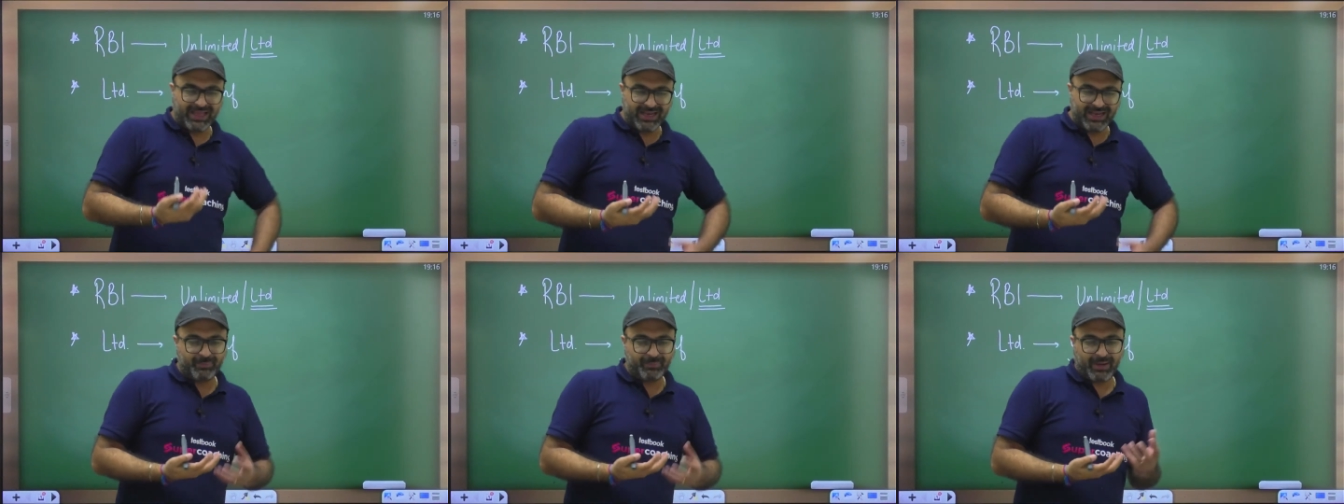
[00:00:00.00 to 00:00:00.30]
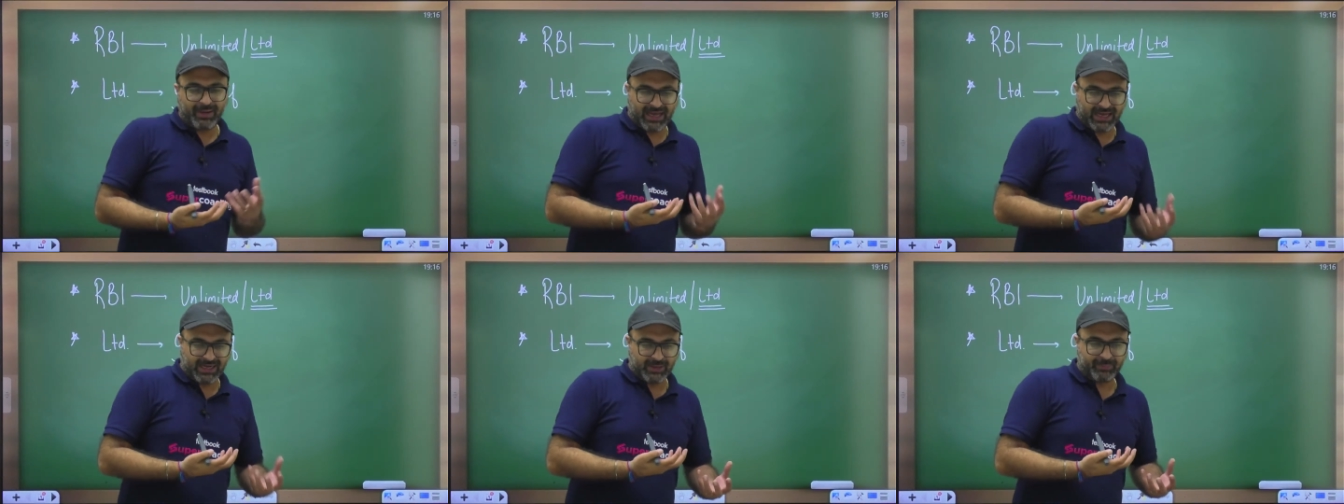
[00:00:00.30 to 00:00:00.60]

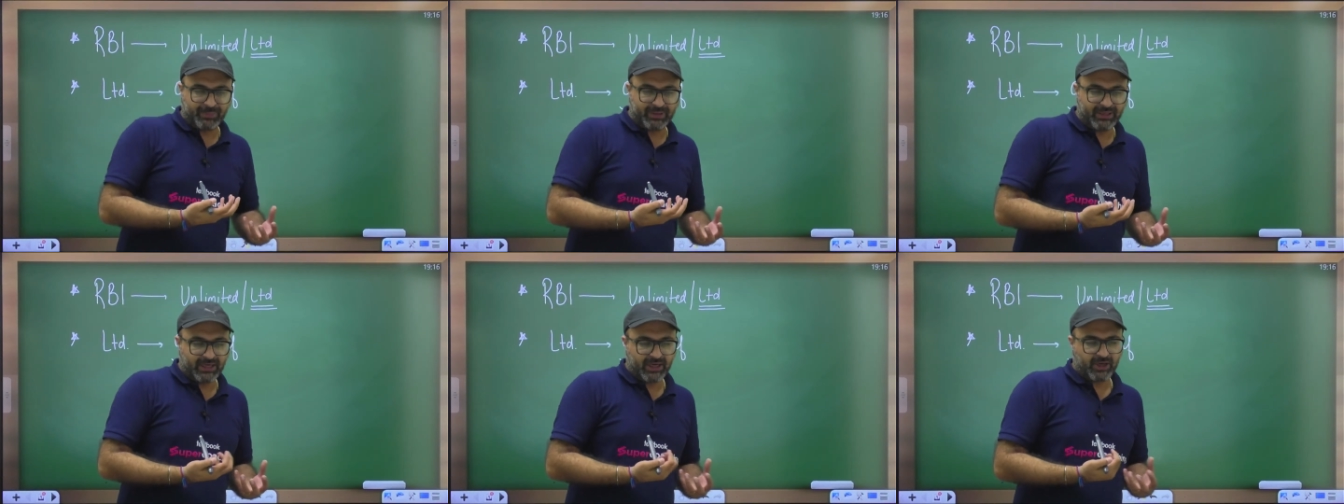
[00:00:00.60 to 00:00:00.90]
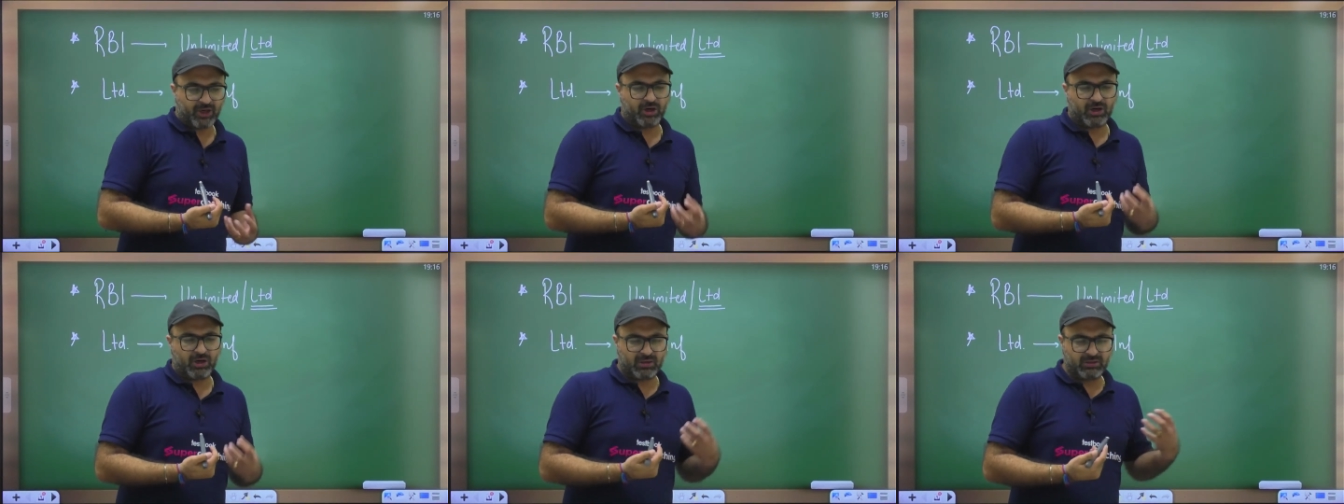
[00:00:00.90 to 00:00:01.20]
RBI, or
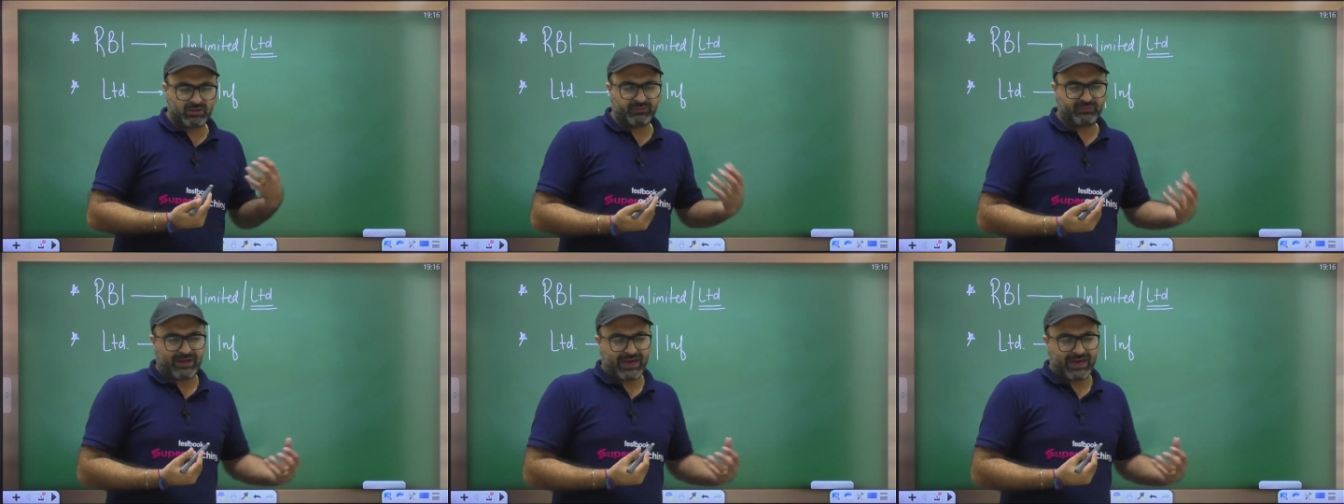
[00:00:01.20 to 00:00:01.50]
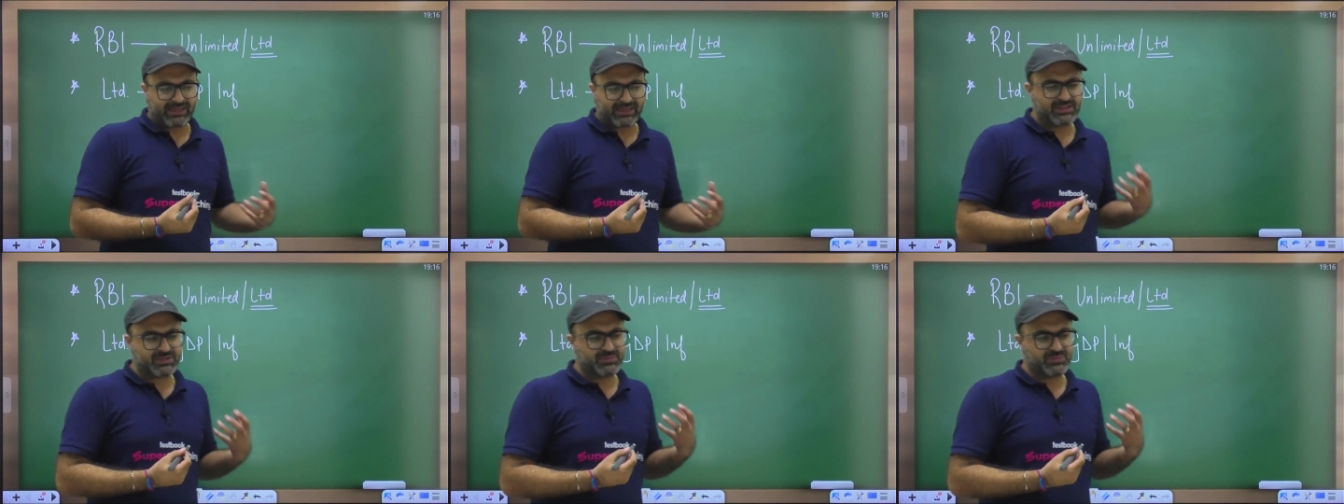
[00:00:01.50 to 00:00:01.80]
the factors
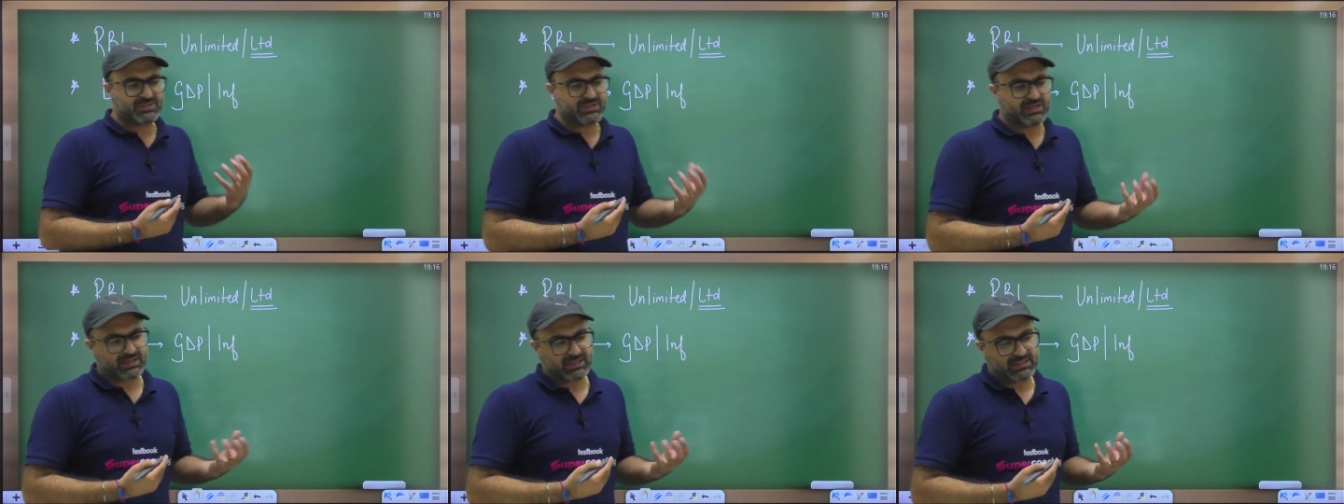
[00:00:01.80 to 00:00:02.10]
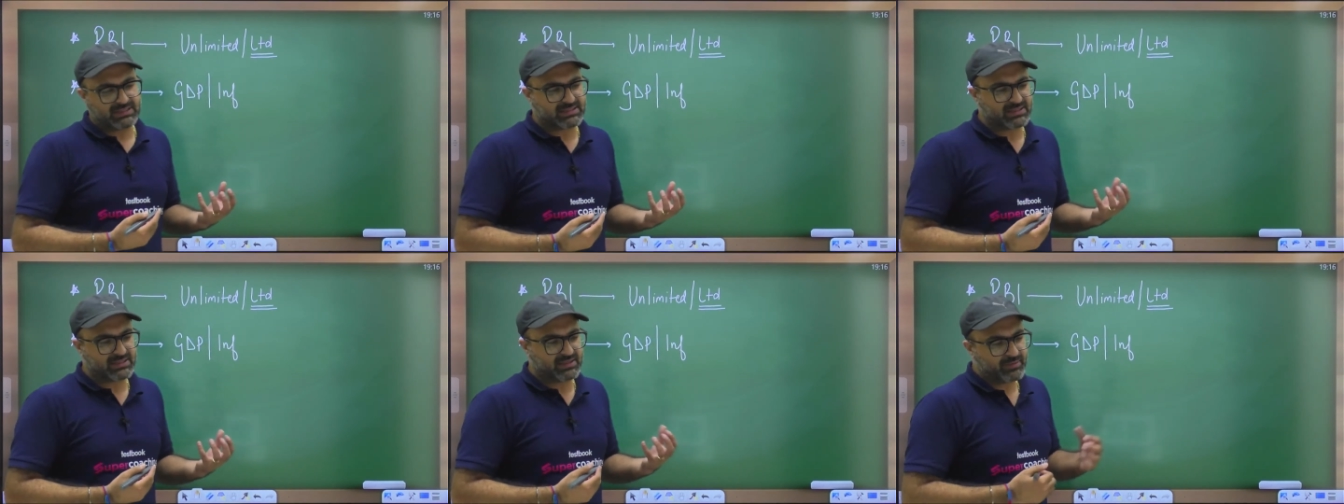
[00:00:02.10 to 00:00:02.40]
which are
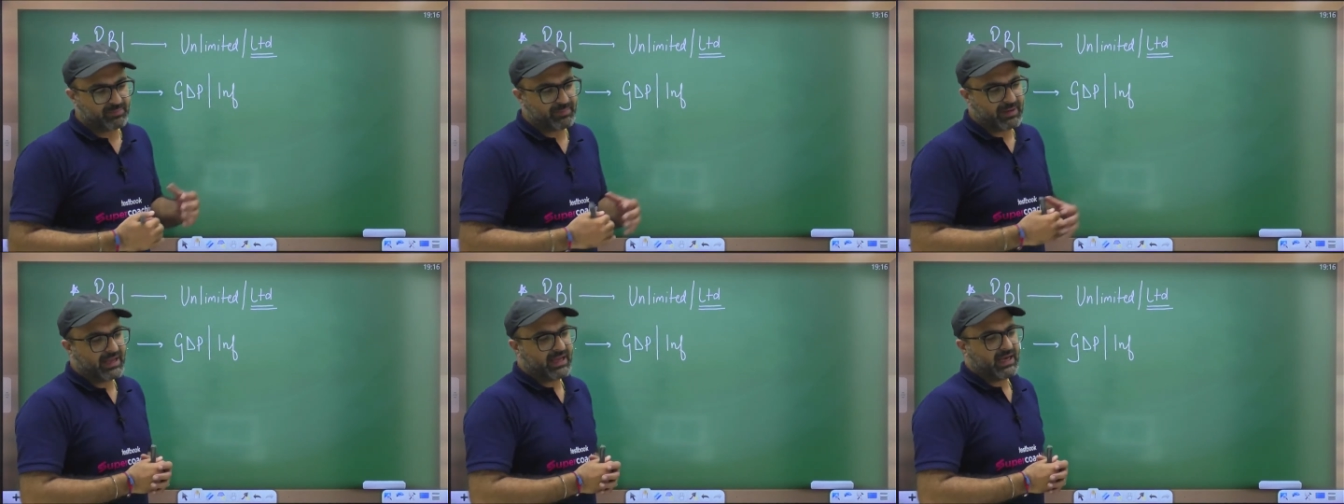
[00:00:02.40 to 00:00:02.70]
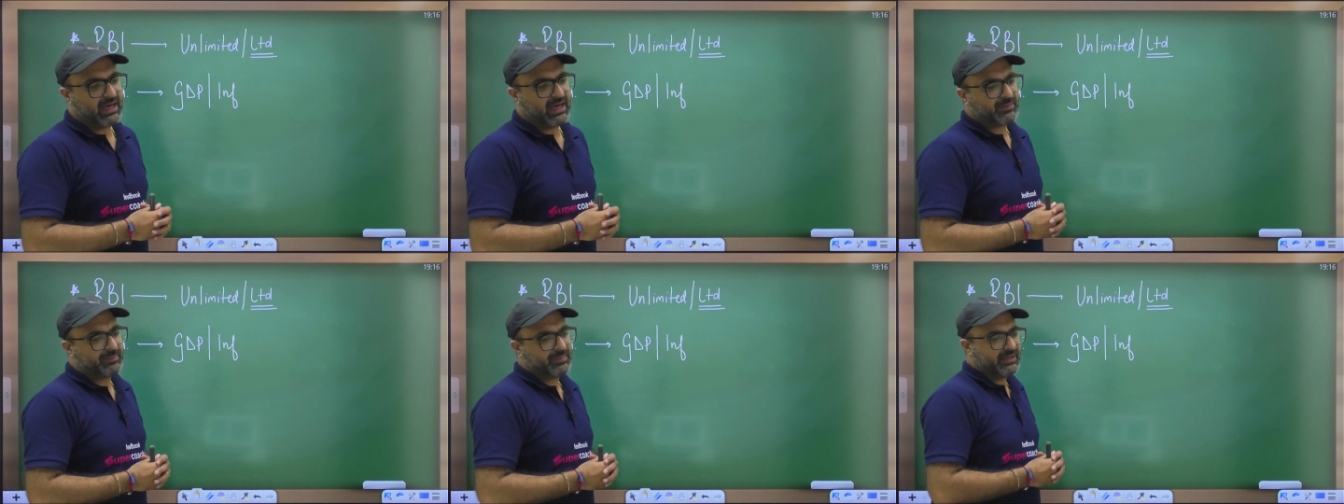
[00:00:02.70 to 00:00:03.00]
considered by
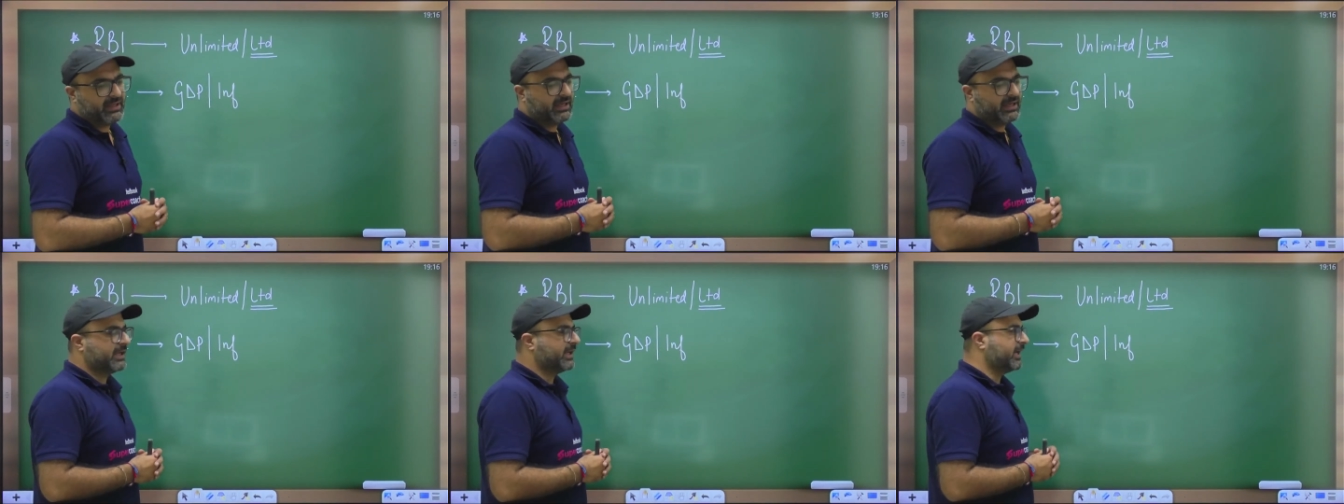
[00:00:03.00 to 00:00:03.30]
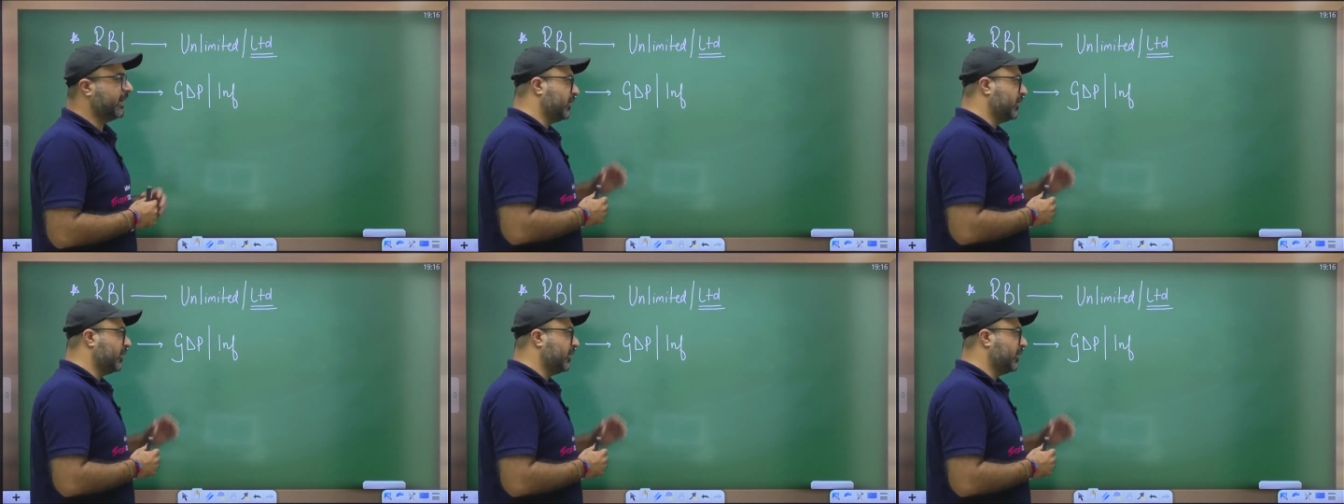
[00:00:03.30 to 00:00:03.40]
RBI in order